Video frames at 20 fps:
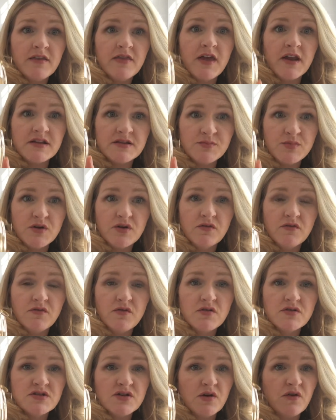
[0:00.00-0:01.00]
That is
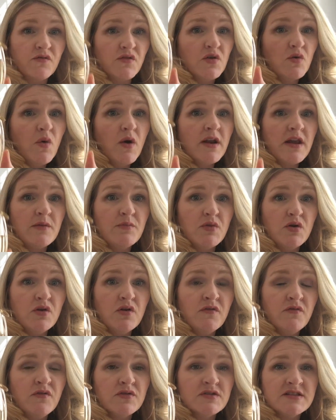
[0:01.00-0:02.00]
beautiful. So if you want a
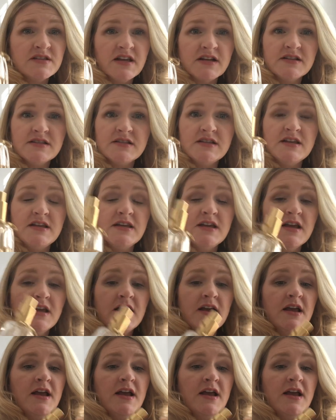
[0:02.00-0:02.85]
beautiful, sexy,